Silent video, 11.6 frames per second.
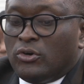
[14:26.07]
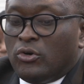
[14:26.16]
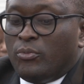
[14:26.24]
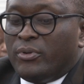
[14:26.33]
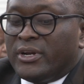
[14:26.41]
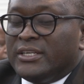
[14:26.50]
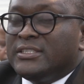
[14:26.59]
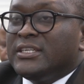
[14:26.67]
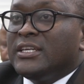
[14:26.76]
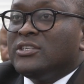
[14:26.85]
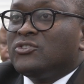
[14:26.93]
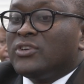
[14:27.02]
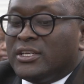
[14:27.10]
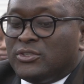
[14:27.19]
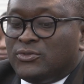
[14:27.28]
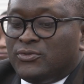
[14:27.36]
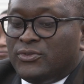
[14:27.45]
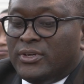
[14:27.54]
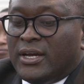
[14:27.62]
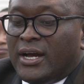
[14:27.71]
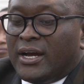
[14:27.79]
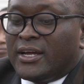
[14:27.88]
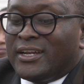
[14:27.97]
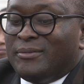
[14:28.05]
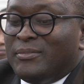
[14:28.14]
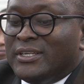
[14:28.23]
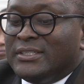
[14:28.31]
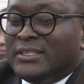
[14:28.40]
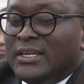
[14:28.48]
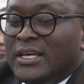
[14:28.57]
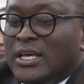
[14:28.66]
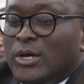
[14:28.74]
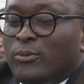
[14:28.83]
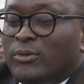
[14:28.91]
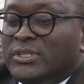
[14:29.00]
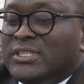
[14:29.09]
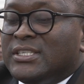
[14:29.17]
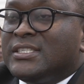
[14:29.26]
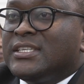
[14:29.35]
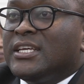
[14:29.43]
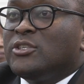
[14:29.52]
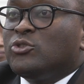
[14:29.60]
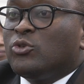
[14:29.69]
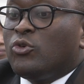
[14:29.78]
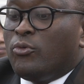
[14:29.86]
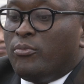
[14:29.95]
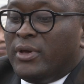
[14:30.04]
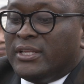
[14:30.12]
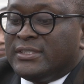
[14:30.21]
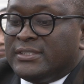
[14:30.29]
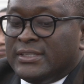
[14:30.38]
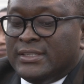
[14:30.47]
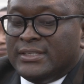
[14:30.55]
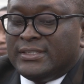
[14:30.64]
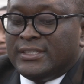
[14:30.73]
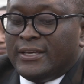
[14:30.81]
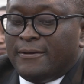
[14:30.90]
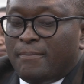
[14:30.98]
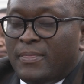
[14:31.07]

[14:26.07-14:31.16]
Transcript: operate and transfer agreement which is set to commence this year.